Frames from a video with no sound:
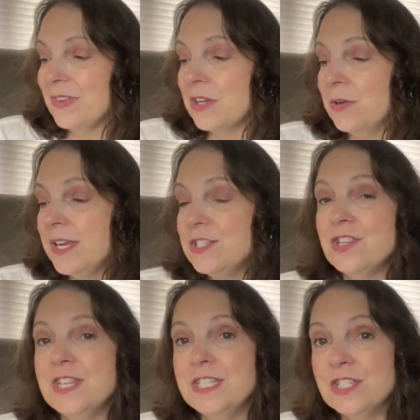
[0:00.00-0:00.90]
Okay, so
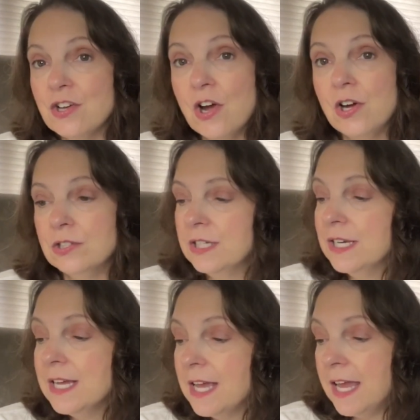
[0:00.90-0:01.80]
this is called
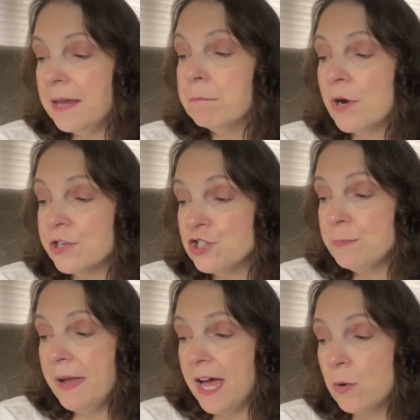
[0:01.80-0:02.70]
a
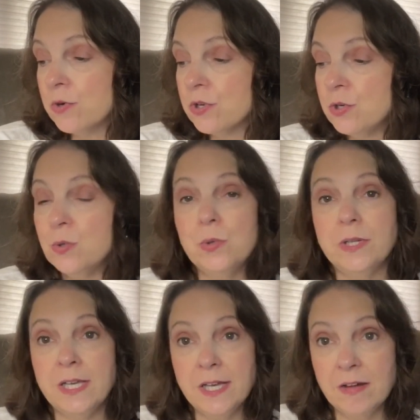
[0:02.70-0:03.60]
MARCHPOWER
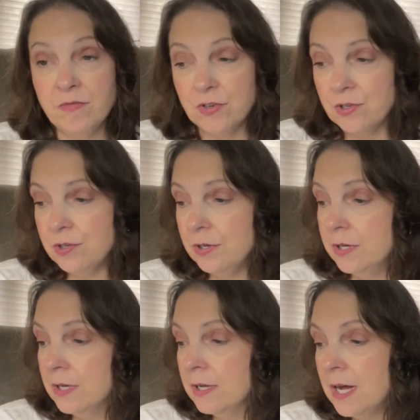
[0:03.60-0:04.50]
cooling comforter.
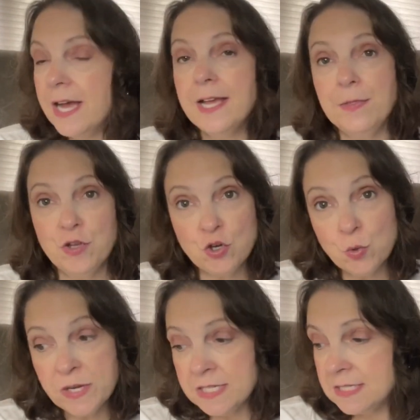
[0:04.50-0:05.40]
I get the
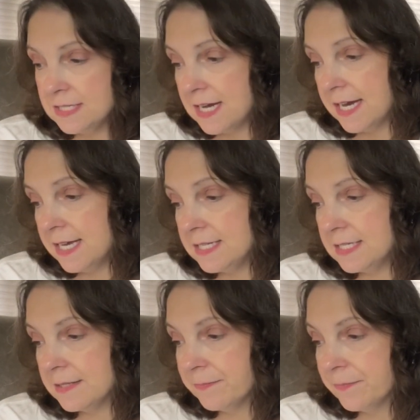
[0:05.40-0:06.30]
queen
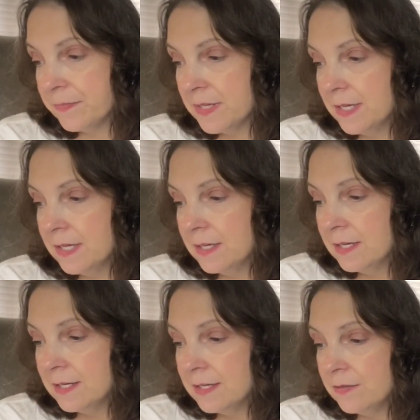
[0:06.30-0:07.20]
size
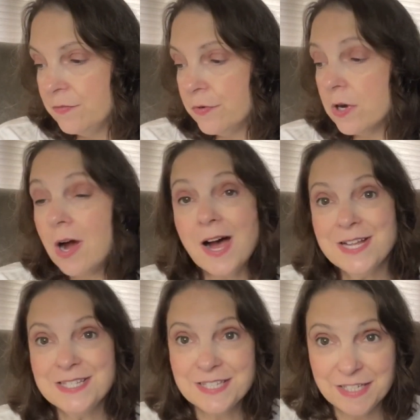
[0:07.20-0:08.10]
for
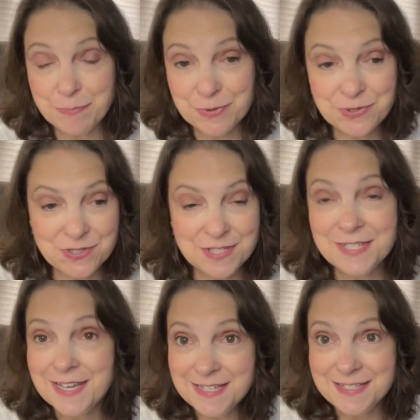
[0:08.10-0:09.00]
hot sleepers.
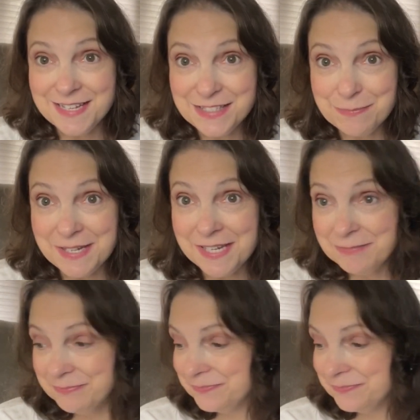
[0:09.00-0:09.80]
Yes, that's me.